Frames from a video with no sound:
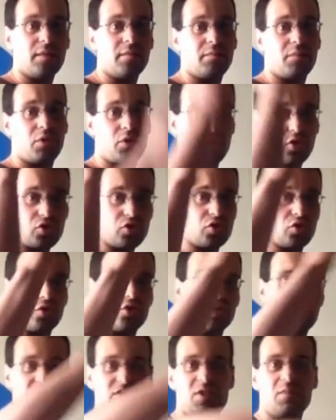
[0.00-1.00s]
as like
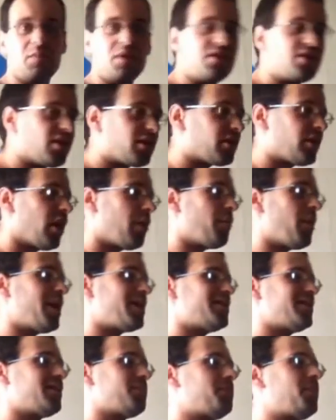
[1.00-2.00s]
they should be.
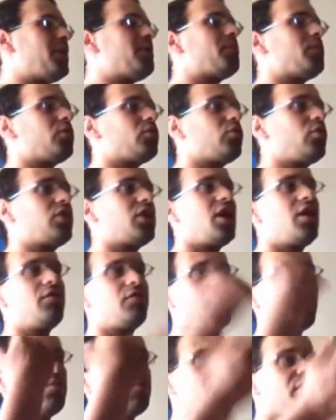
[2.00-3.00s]
Because Jews
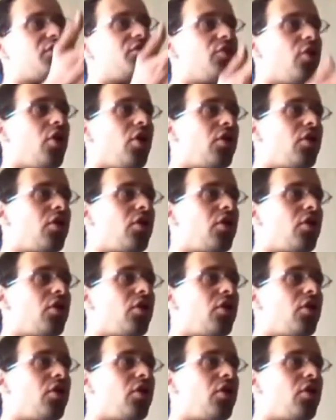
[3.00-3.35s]
are Semitic